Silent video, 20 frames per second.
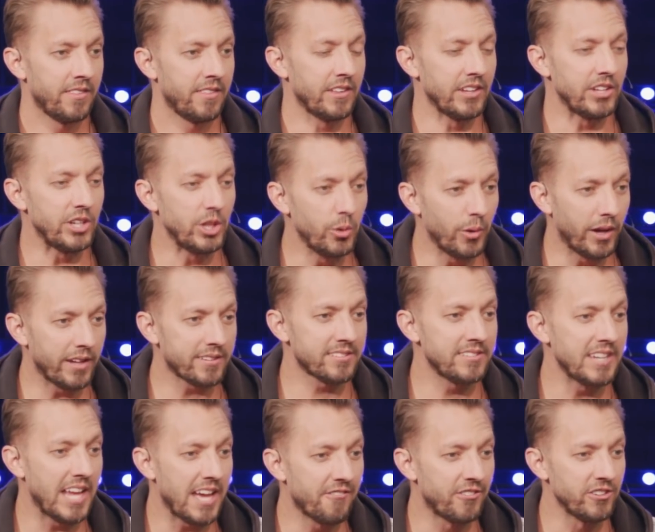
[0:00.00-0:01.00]
The US
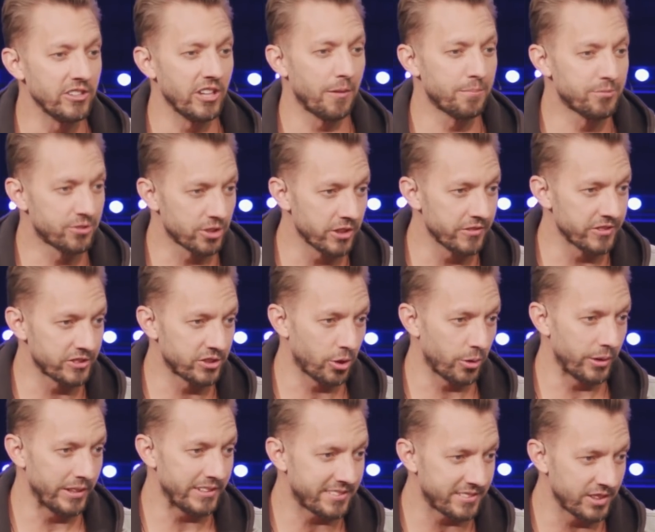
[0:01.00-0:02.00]
Naval
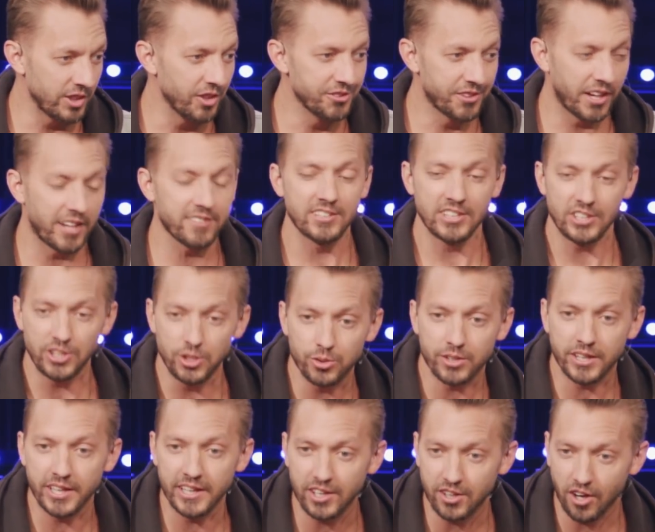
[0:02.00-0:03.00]
Observatory still does it. You
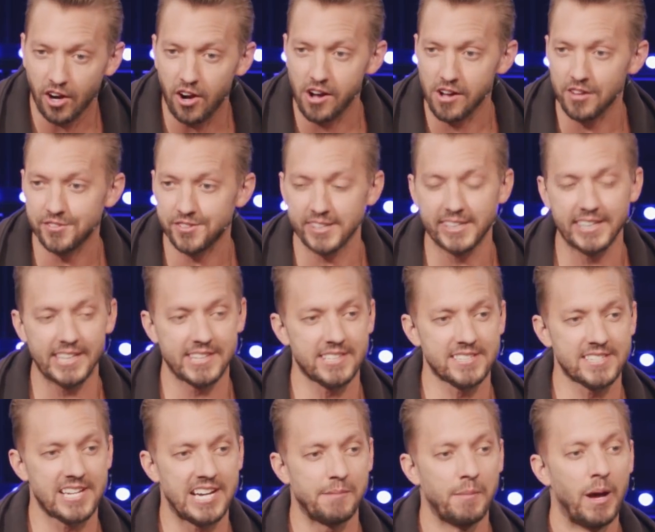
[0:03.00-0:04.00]
can call to get the
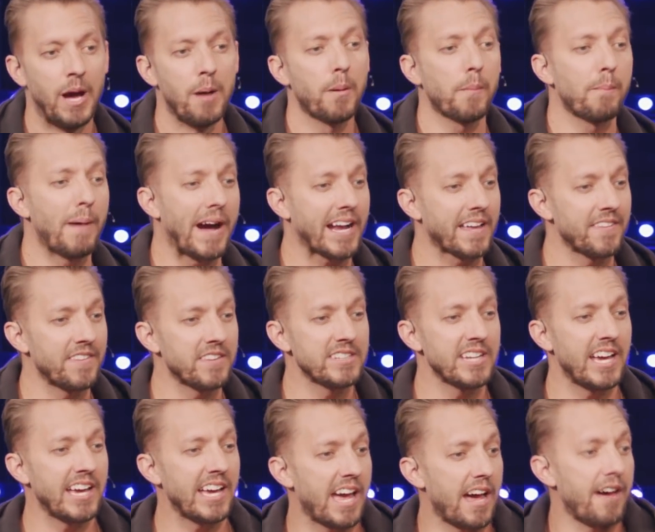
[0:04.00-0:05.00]
time. But back in the
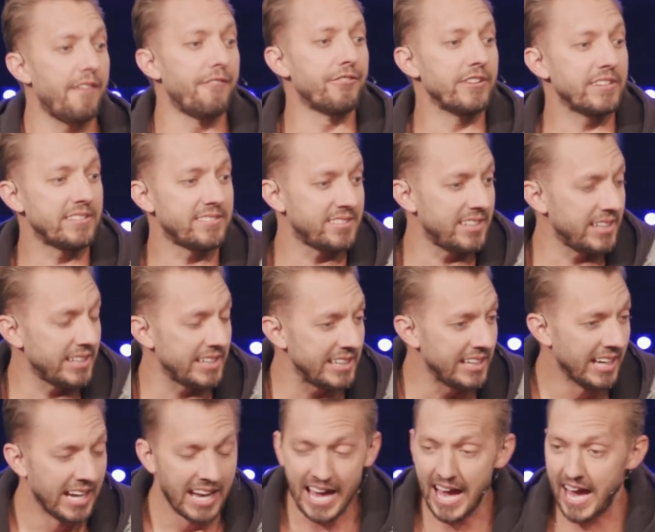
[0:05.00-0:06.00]
day, every
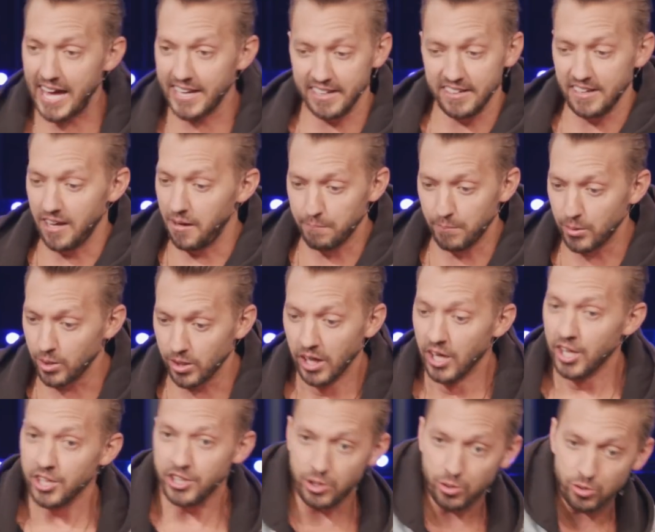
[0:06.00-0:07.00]
city had a number.
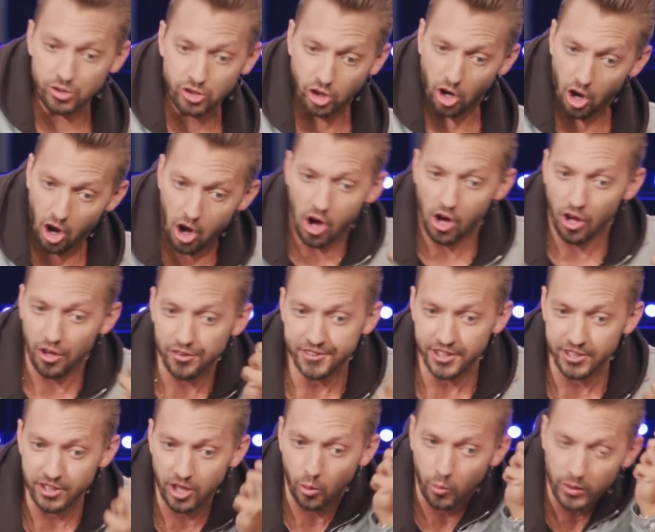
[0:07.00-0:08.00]
You'd call
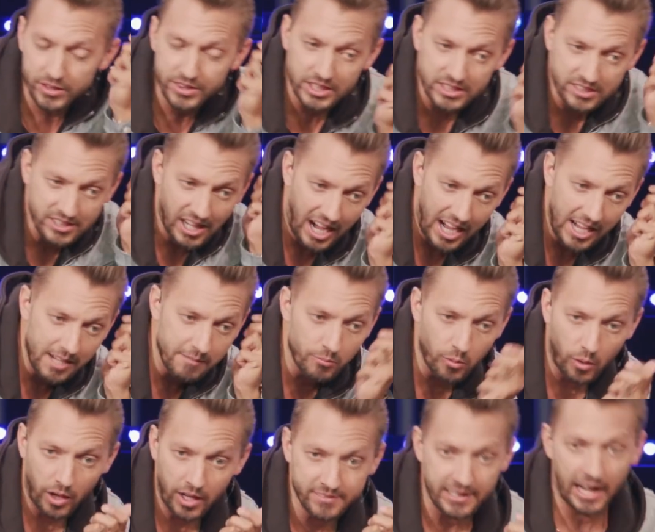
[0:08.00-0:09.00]
to know what the time
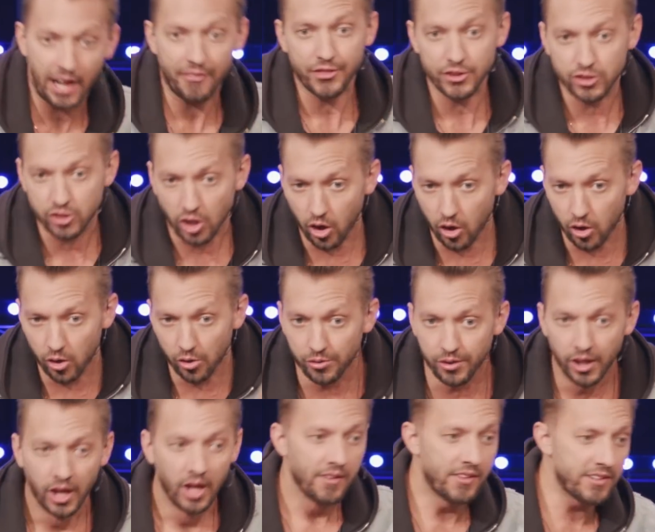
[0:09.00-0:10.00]
was at the
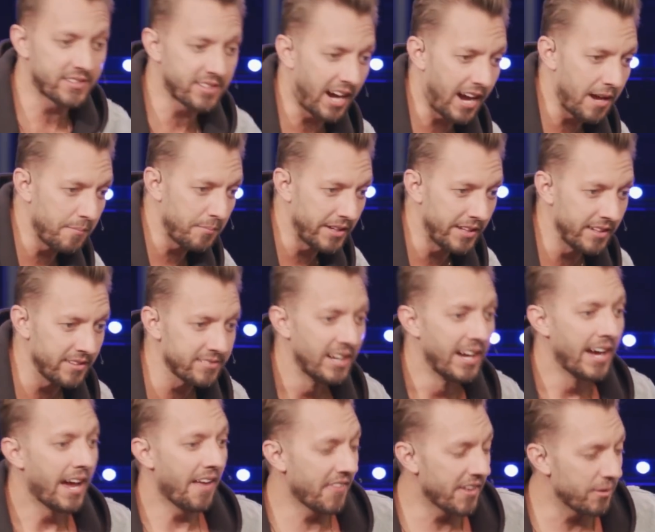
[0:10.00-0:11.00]
tone, the time is.
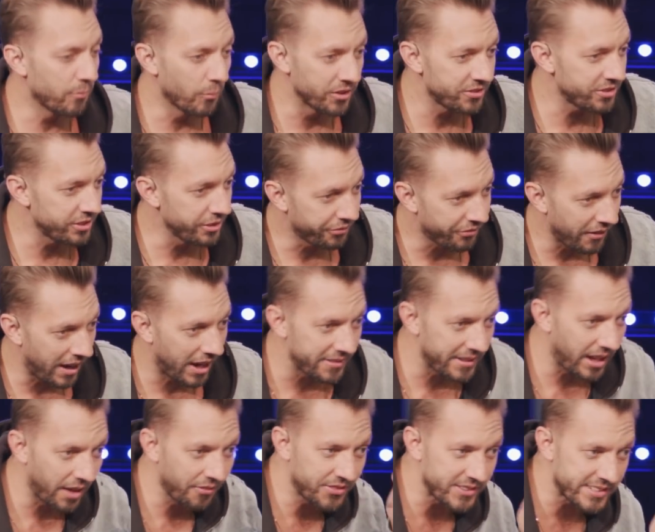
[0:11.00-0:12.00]
And then once you
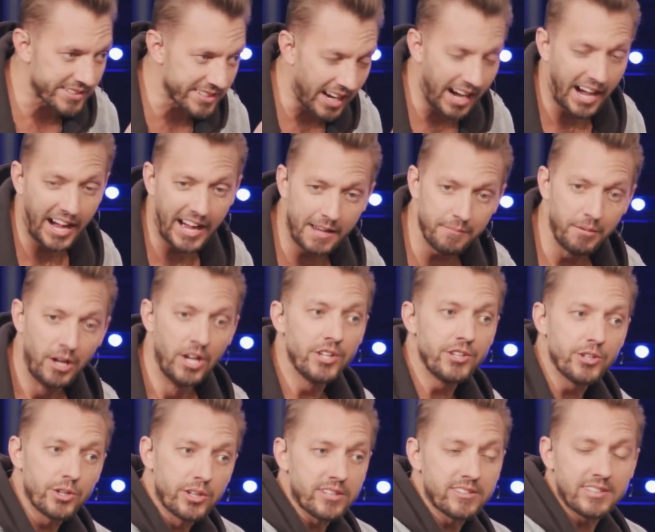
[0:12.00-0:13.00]
found out the time,
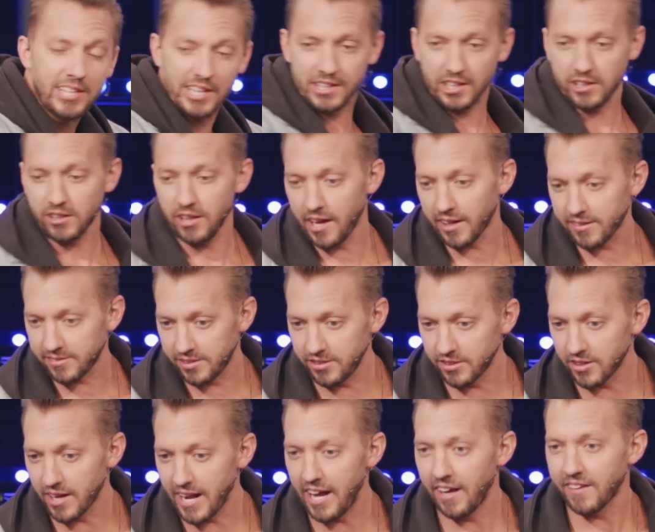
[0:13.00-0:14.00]
you could set the clocks in
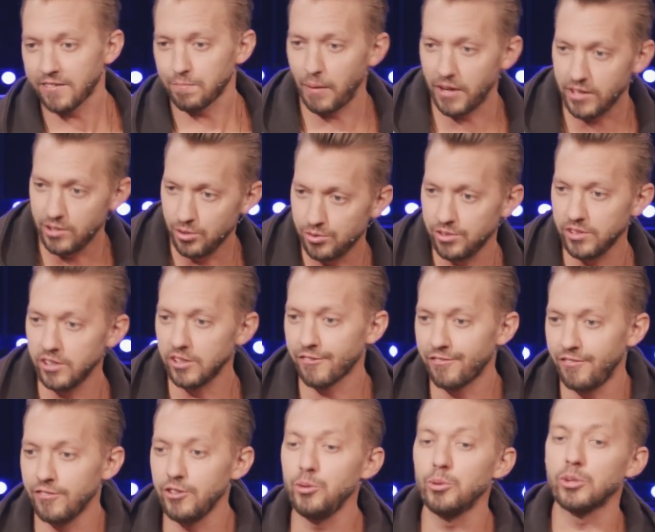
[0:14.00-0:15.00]
your house by using your,
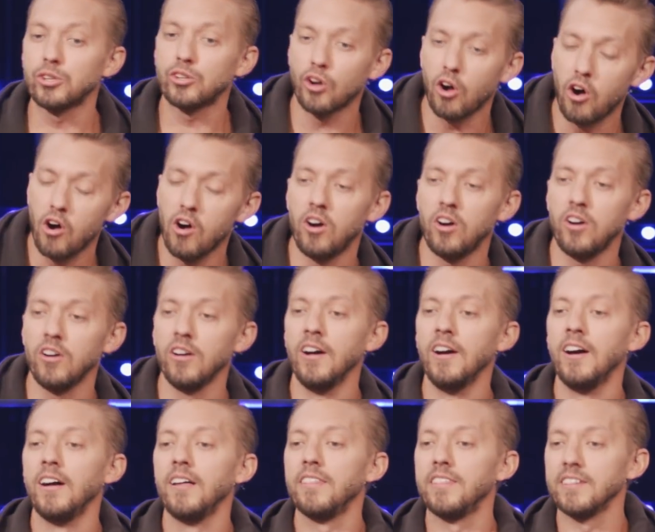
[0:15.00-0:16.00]
you would call
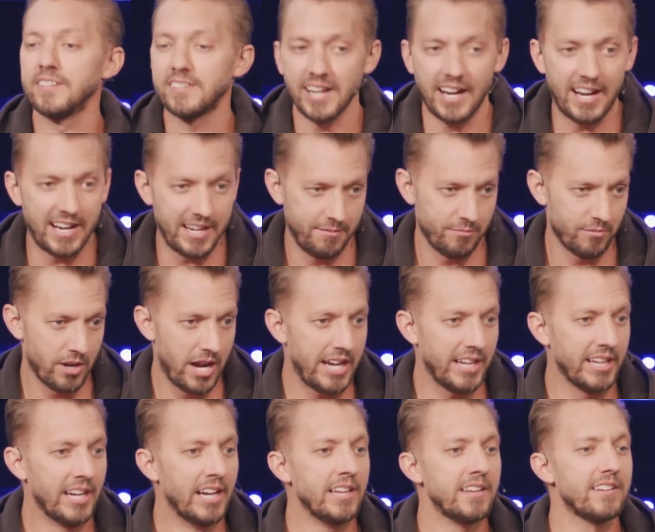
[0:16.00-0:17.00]
the time,
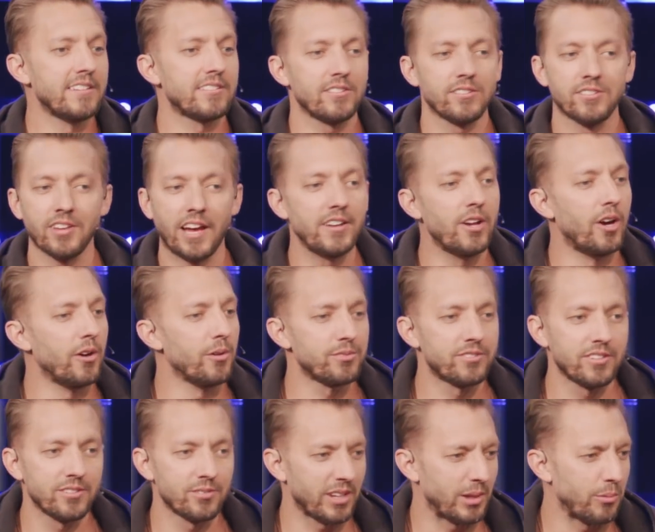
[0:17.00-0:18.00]
right? This is, I know, it
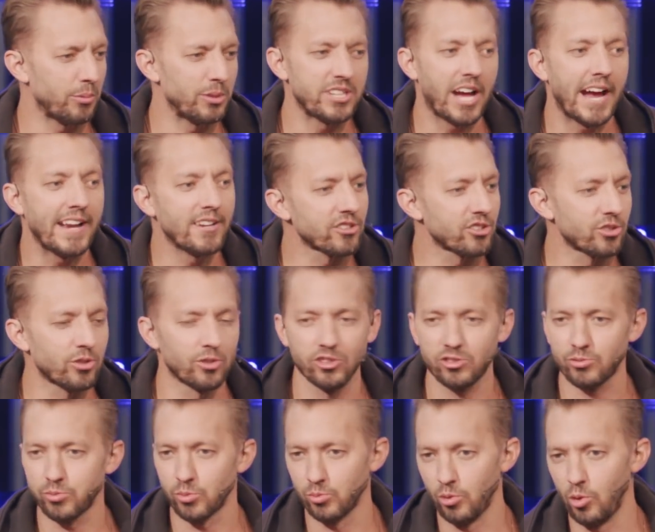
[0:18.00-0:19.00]
was, it was like when
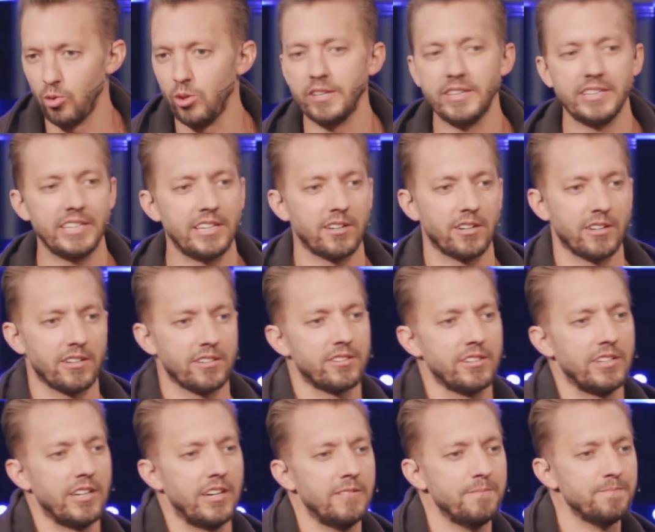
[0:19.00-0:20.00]
dinosaurs were ruling the earth,
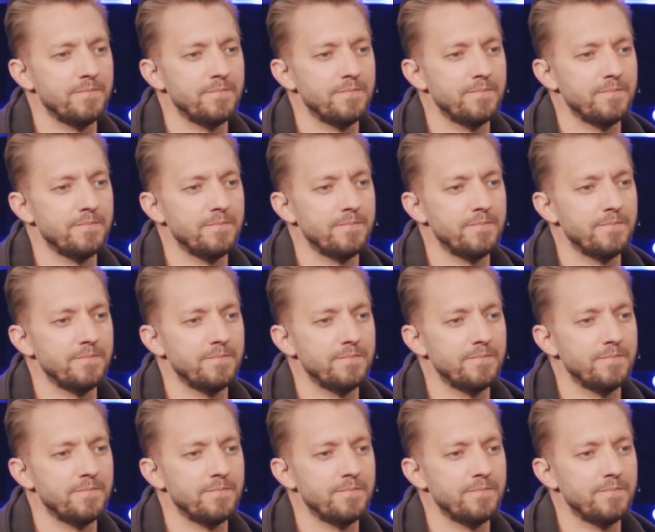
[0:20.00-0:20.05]
you know?